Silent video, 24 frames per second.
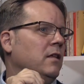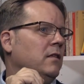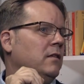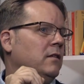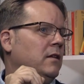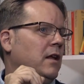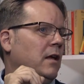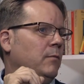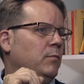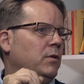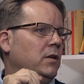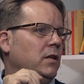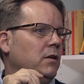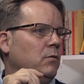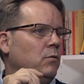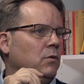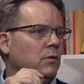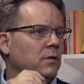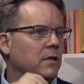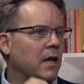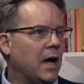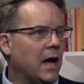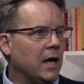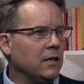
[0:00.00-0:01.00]
that APD will
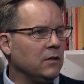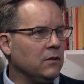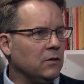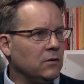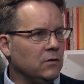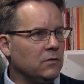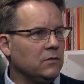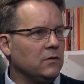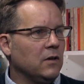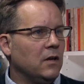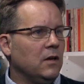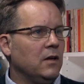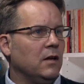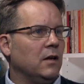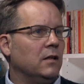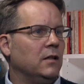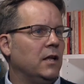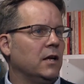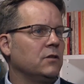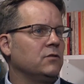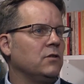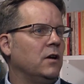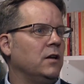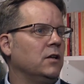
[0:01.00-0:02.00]
not use
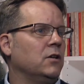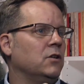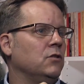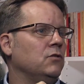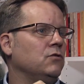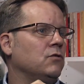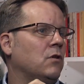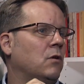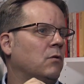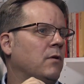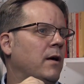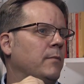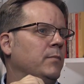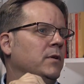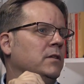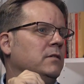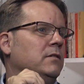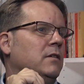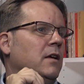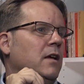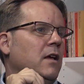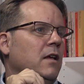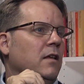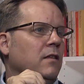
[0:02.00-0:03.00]
electronic control
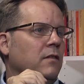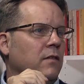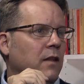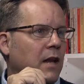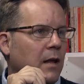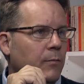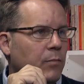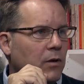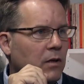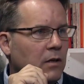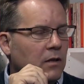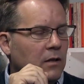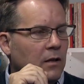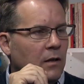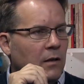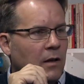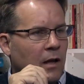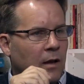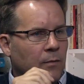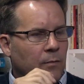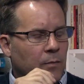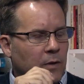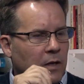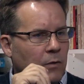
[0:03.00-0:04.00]
weapons, that
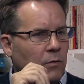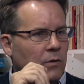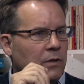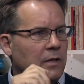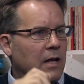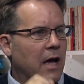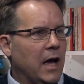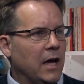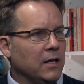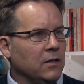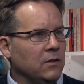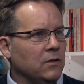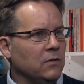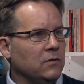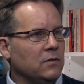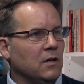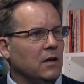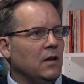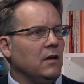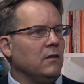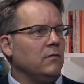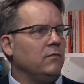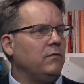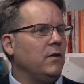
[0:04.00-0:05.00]
APD will not use
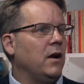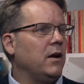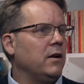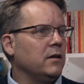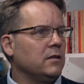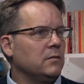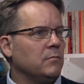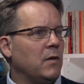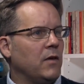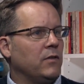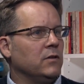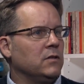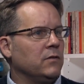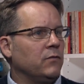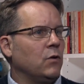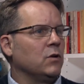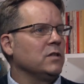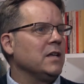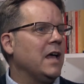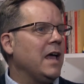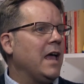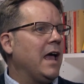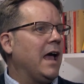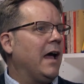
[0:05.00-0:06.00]
various methods of
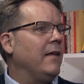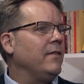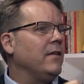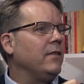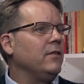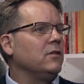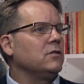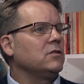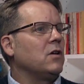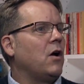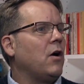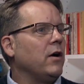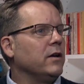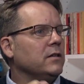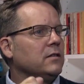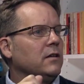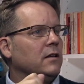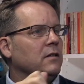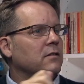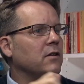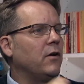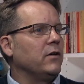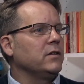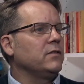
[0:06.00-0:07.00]
force. And then there's always,
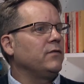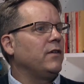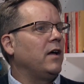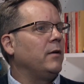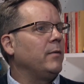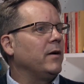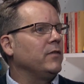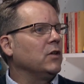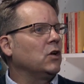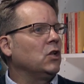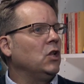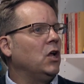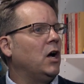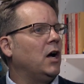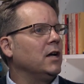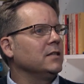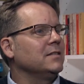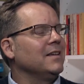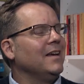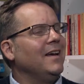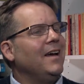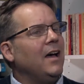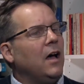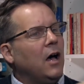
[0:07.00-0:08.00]
it's always followed by the
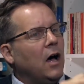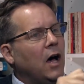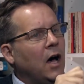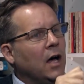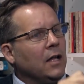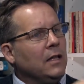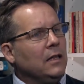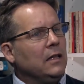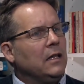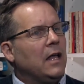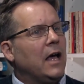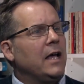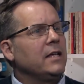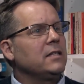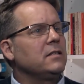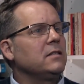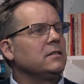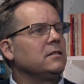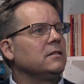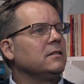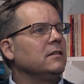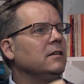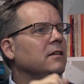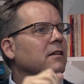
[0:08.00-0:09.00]
clause,
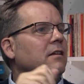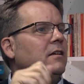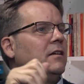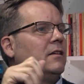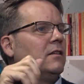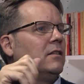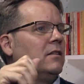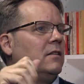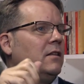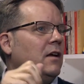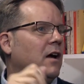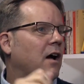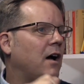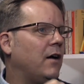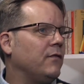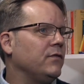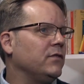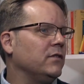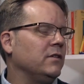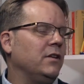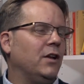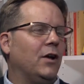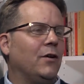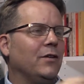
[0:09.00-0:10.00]
unless the off,
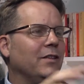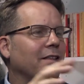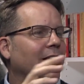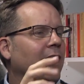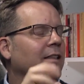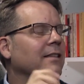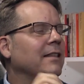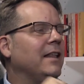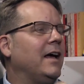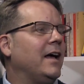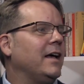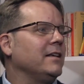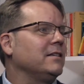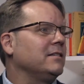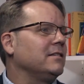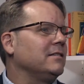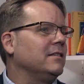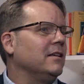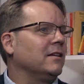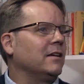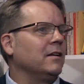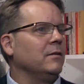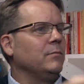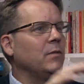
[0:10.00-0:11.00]
you know, unless
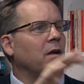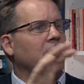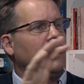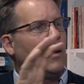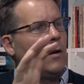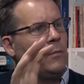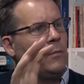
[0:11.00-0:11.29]
the